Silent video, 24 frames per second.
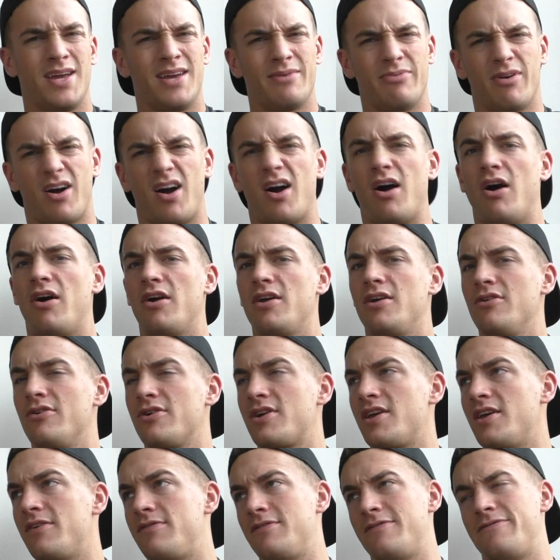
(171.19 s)
but are you
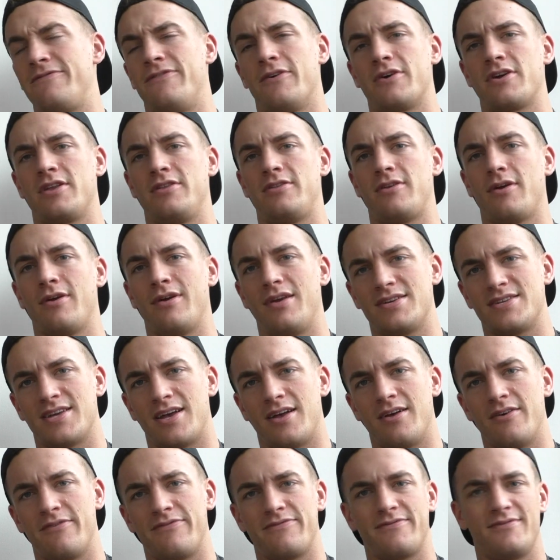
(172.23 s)
lucky if you fucking do it
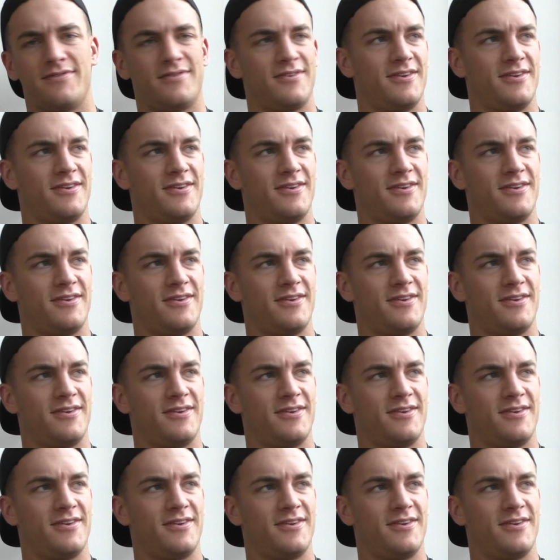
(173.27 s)
yourself?